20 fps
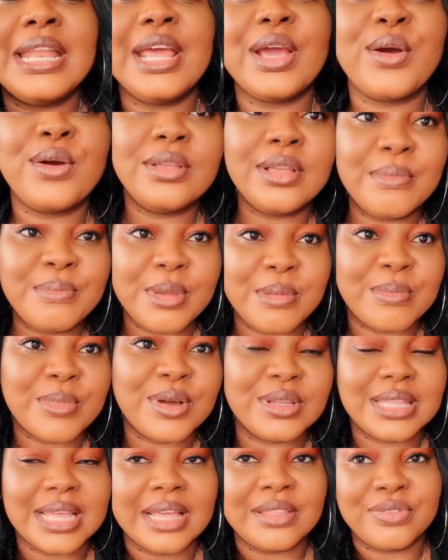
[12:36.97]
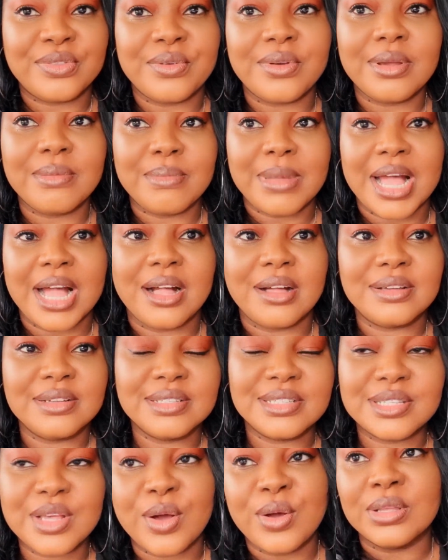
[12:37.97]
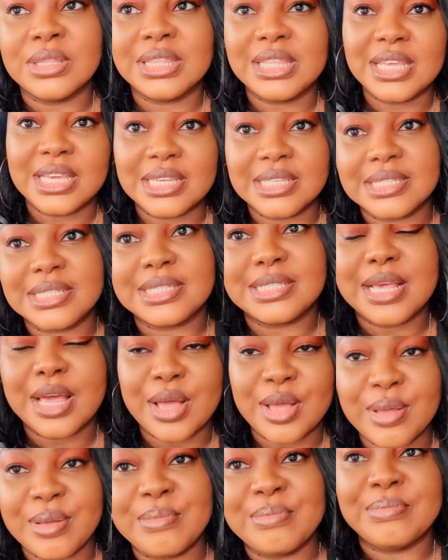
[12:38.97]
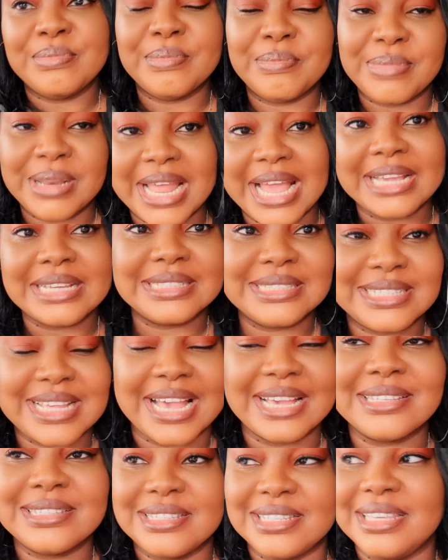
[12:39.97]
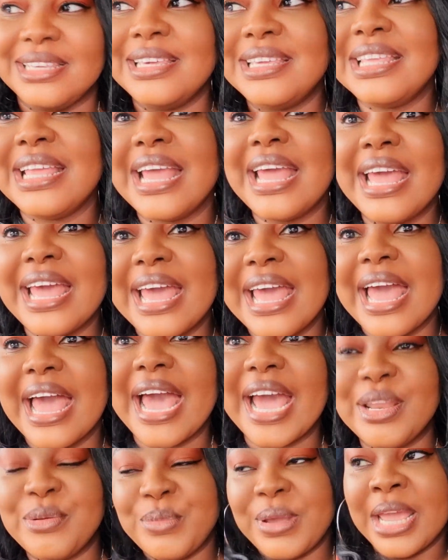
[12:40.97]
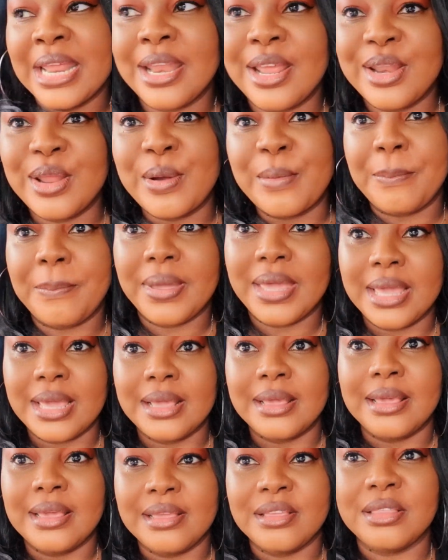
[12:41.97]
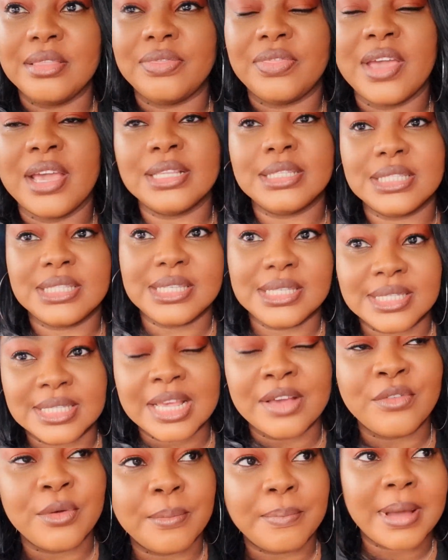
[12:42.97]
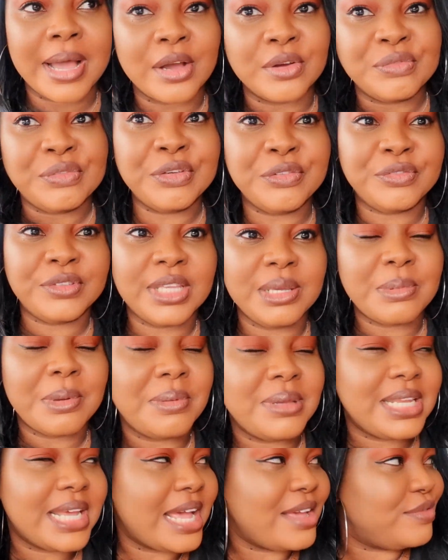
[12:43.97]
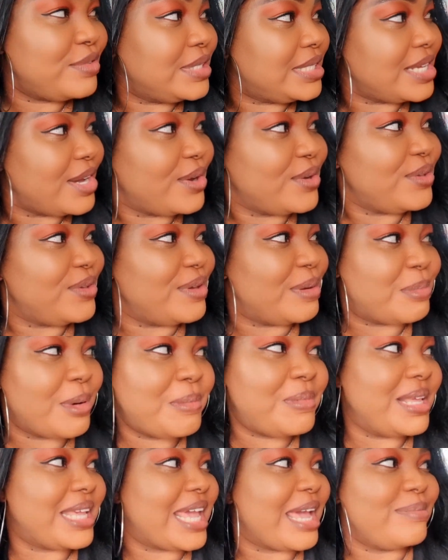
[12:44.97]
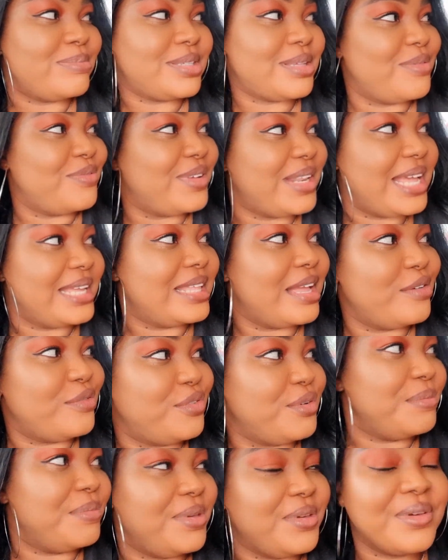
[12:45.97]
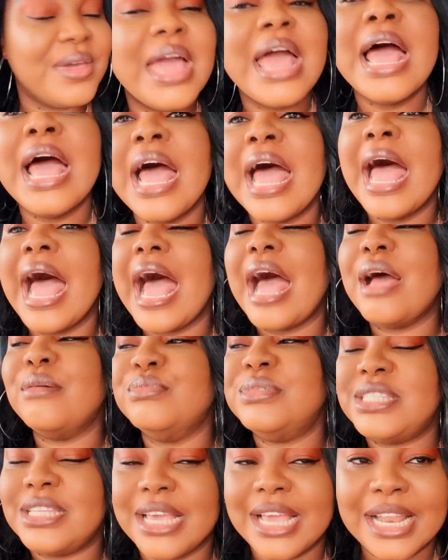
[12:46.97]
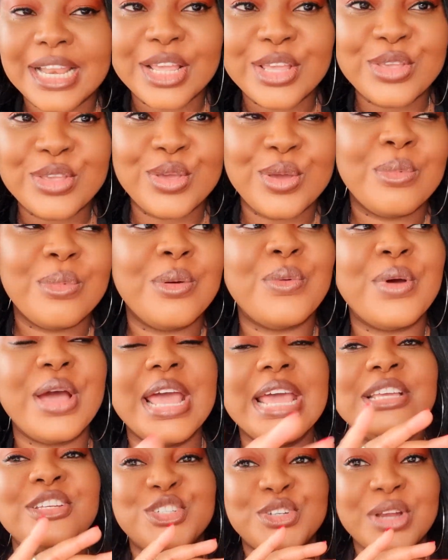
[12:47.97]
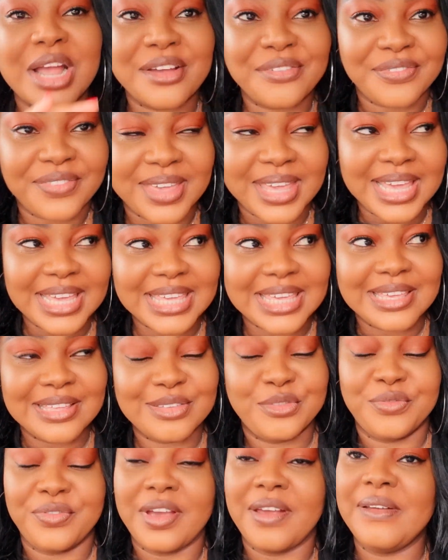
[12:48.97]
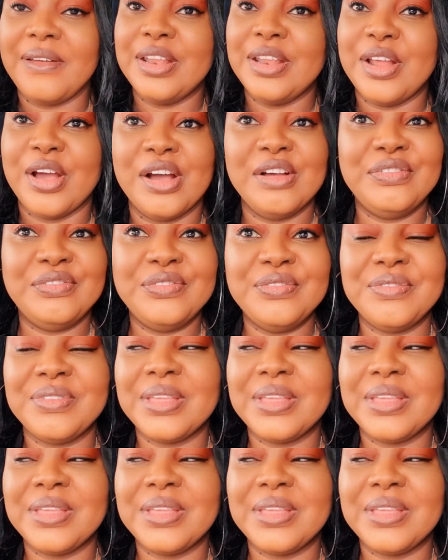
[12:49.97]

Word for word: it couldn't be more than three miles on this um, black taxi. And we ended up paying thirty-seven pounds fifty. Baby, did I even tell you? You probably kept something like that from what? you. I'm telling you, we were in traffic, fair enough.